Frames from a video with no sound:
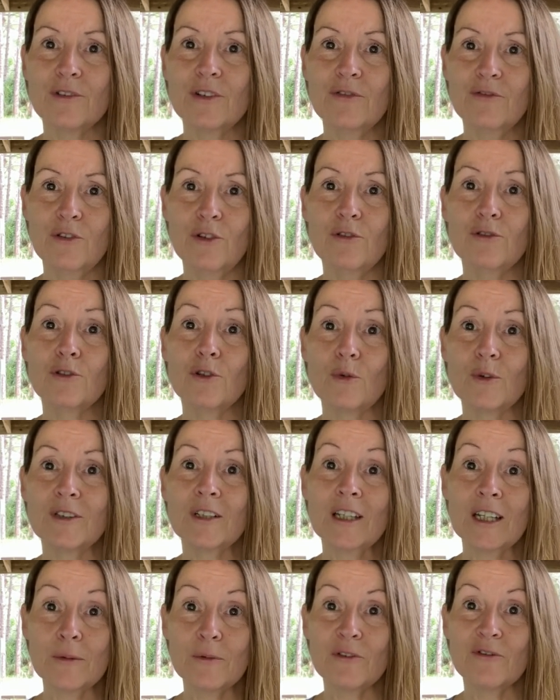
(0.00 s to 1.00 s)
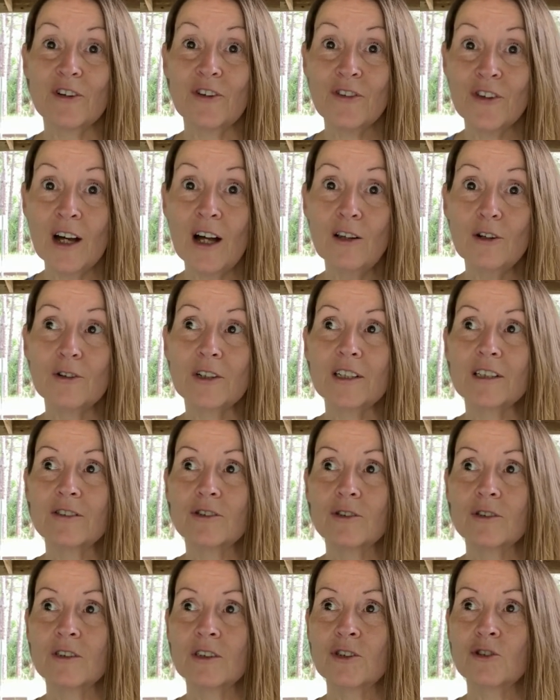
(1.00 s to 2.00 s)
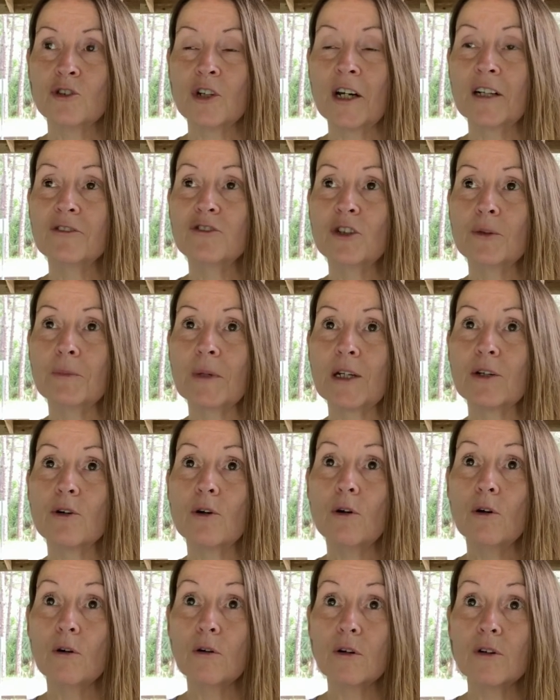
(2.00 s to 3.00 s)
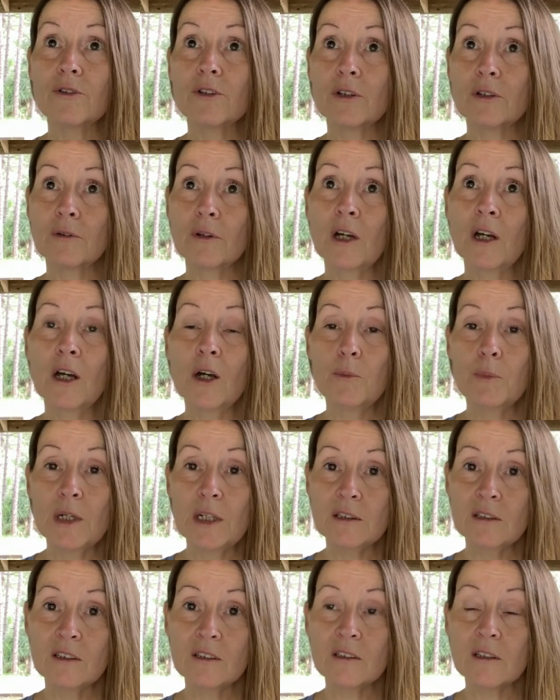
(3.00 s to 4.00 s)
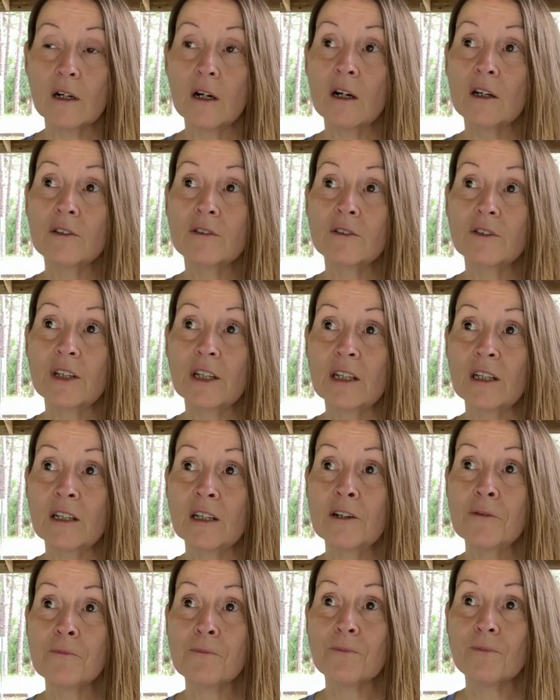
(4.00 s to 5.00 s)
If you know what the game of Othello is, it's trying to make all the pieces on the